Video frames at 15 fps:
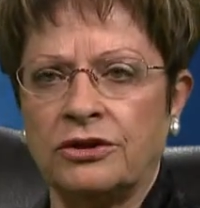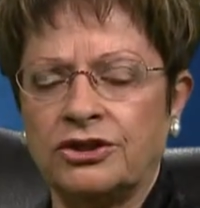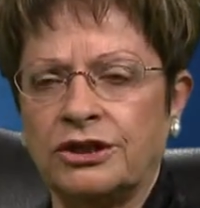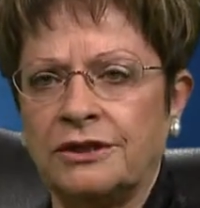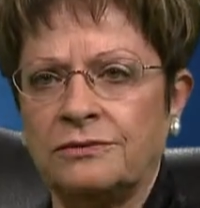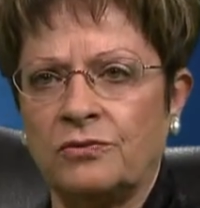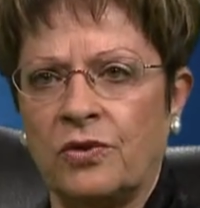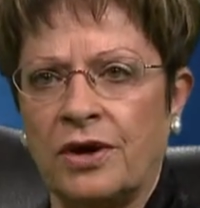She
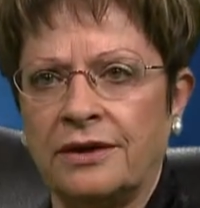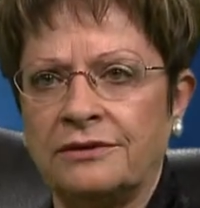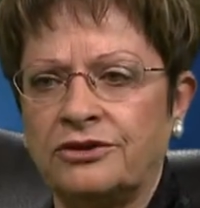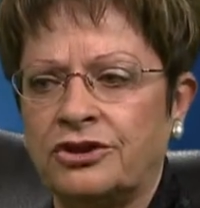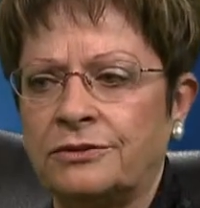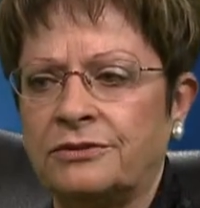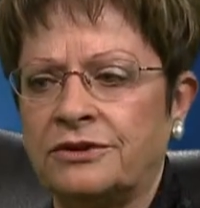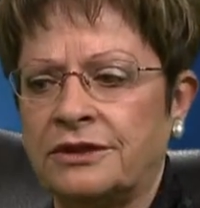didn't want,
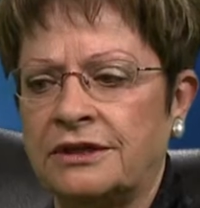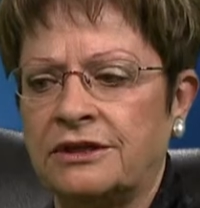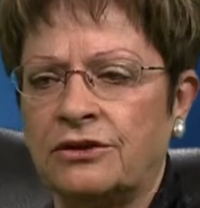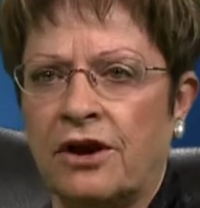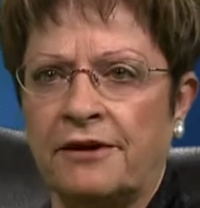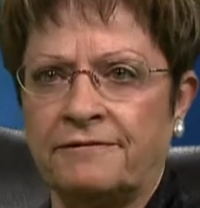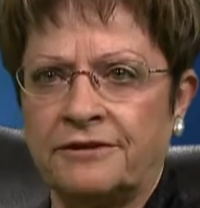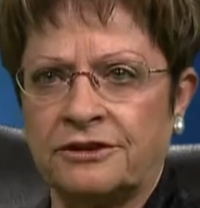she was in an
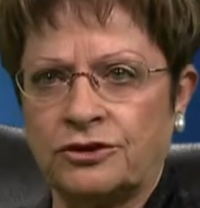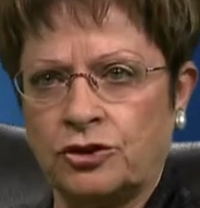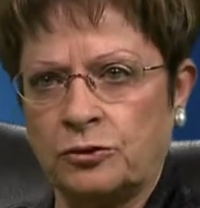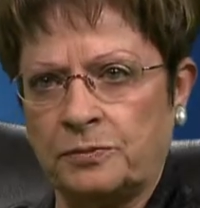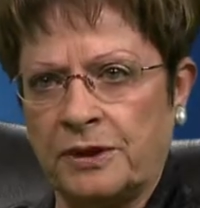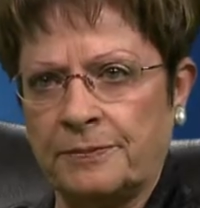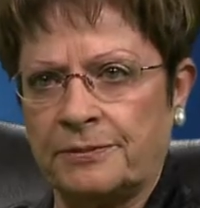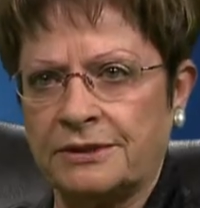office, two
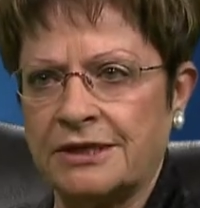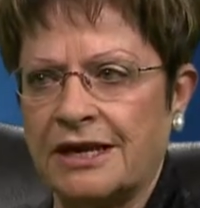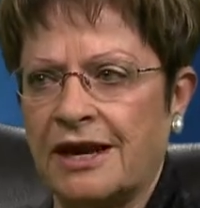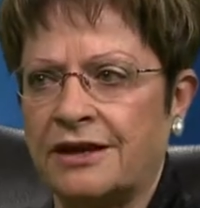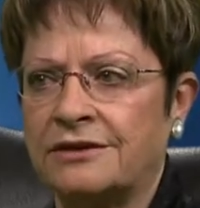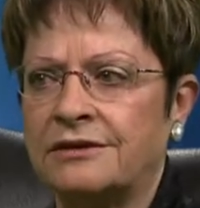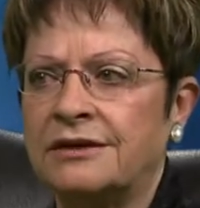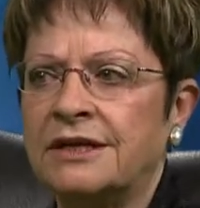people
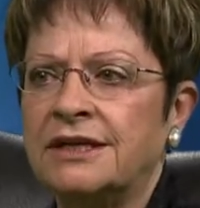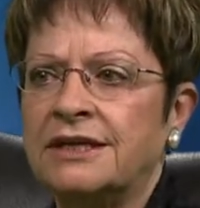together.